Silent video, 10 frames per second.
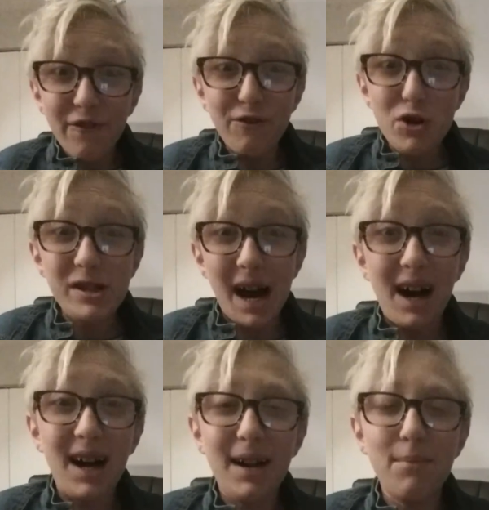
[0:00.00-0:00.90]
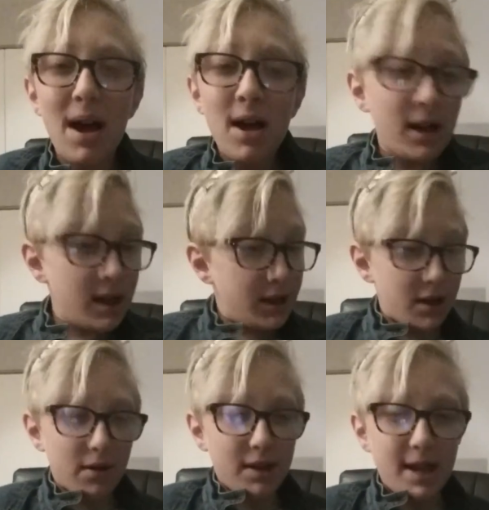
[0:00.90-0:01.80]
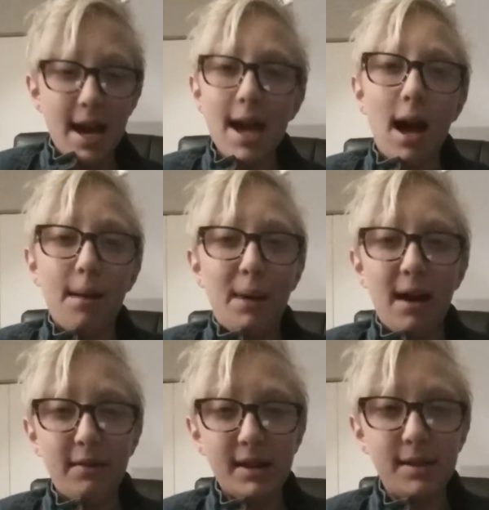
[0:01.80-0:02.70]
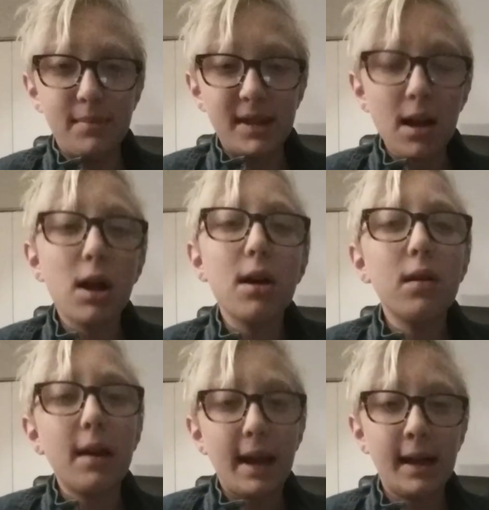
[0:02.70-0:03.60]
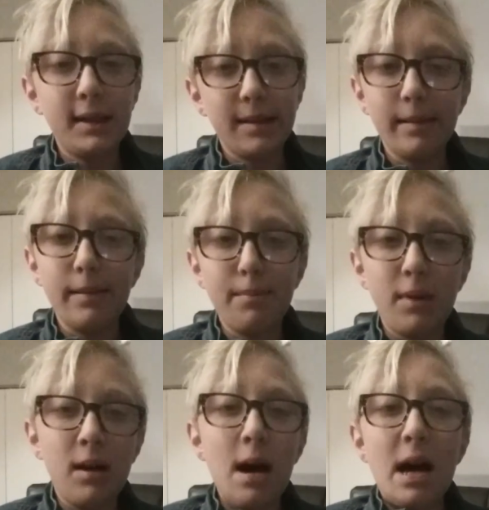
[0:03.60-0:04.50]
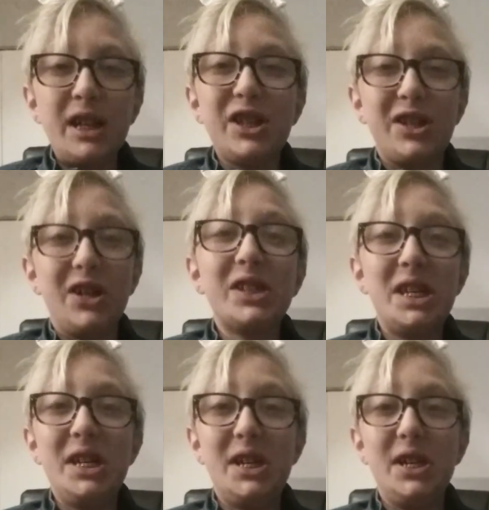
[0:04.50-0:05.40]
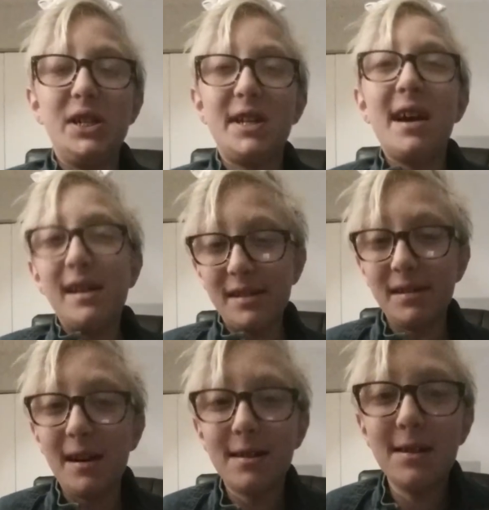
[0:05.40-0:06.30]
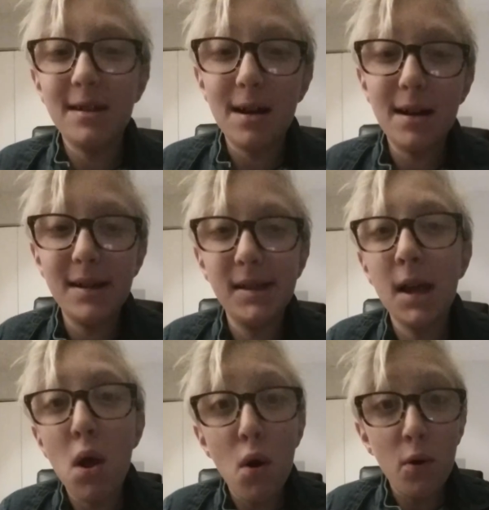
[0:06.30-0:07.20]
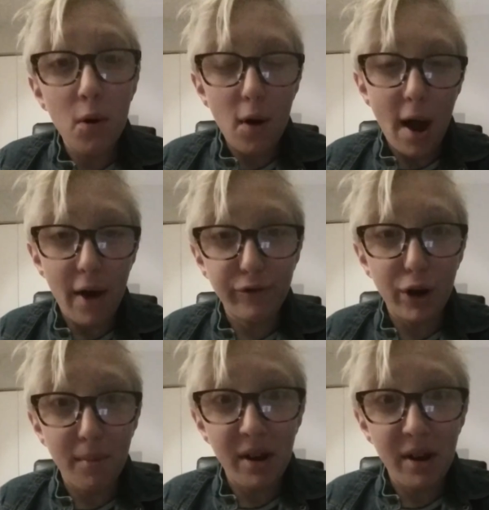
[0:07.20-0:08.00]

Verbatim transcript: Food time. So today I'm having some cereal and some sausage. So I'll talk to you guys after I'm